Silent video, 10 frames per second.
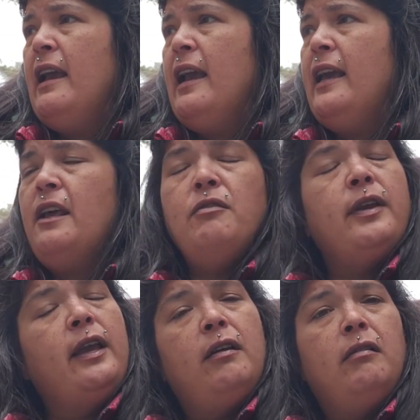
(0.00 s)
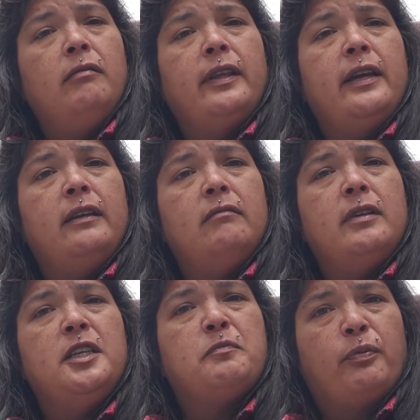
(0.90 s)
And I don't care that
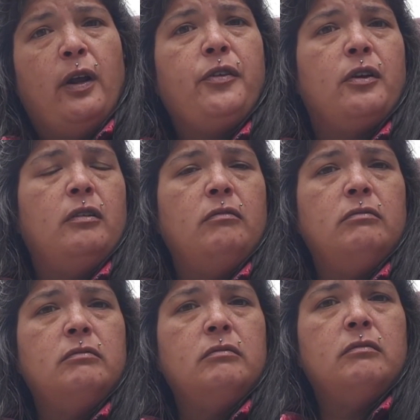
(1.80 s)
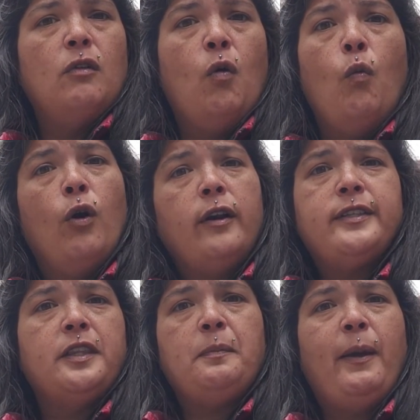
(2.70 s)
his brother works
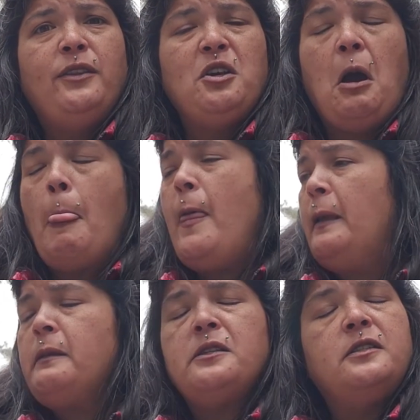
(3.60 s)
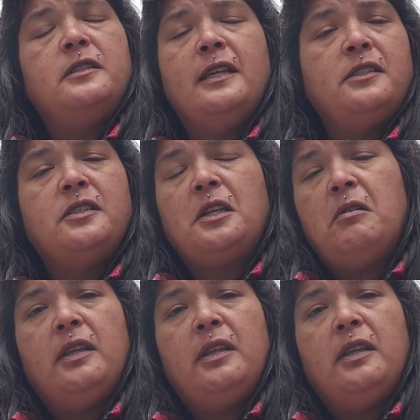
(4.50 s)
at the Pentagon. That doesn't necessarily